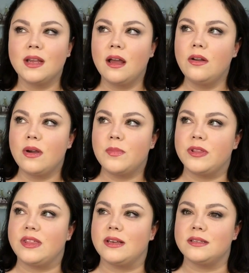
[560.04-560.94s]
How do I
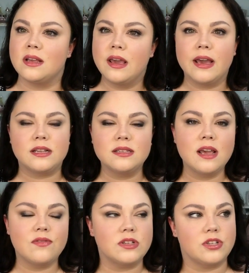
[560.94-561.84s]
put this? It doesn't
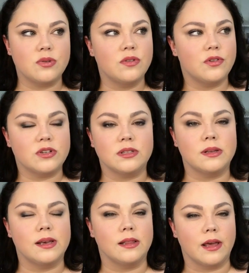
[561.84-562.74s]
have as
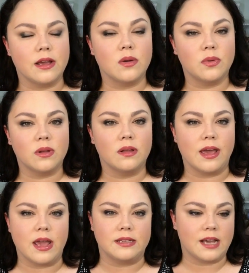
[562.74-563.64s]
universally likable
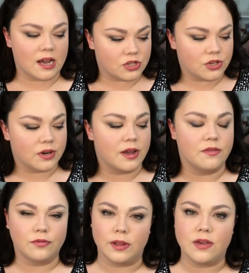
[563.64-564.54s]
a texture
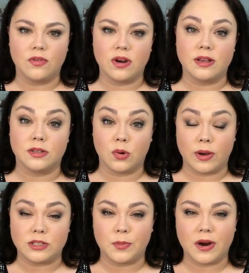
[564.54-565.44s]
and flavor as a
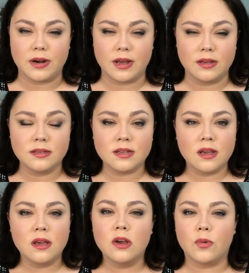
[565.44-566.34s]
Quest bar does.
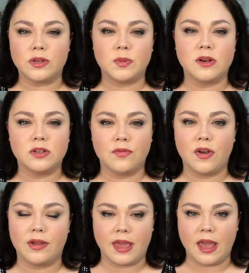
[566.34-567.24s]
Quest bars are
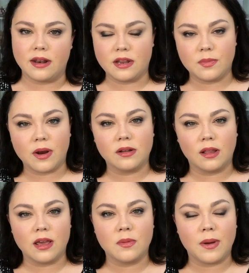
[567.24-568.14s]
very candy bar
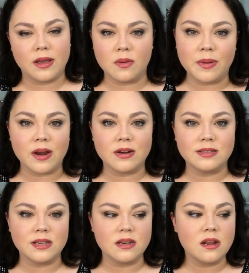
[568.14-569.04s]
like by
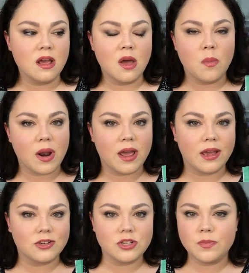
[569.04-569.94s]
comparison, but I
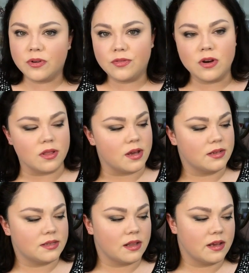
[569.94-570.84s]
actually prefer
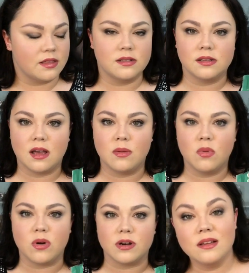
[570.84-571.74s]
this. I like this a lot
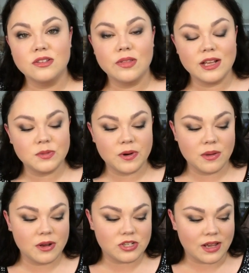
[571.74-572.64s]
more. So that's
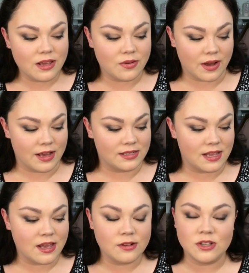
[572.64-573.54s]
pretty much it, you guys.
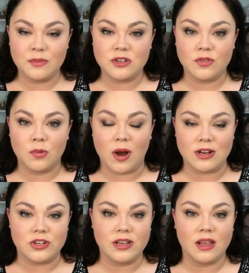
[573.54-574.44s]
Thank you so much for
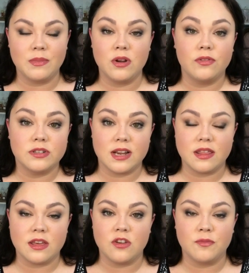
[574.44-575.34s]
watching. Let me know if there's
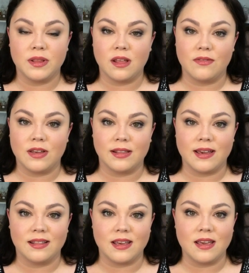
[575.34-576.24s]
anything you've been loving
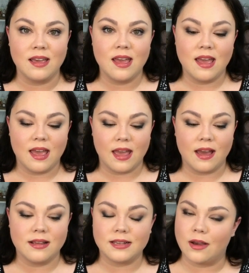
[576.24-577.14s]
lately,
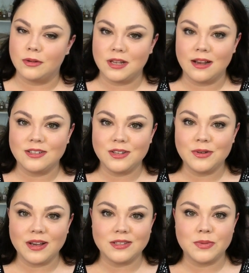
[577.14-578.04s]
and I will talk to
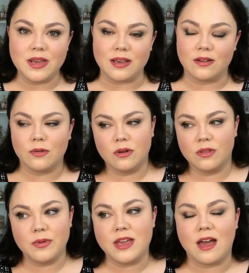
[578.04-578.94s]
you next week
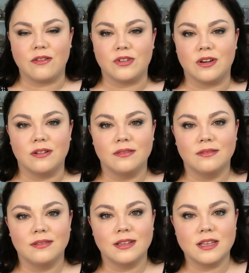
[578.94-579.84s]
or the week after.
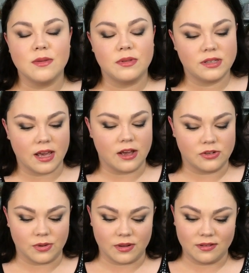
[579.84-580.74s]
Let's keep this
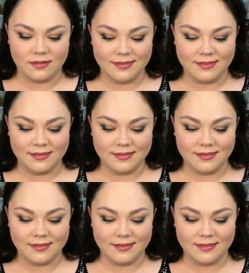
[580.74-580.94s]
casual.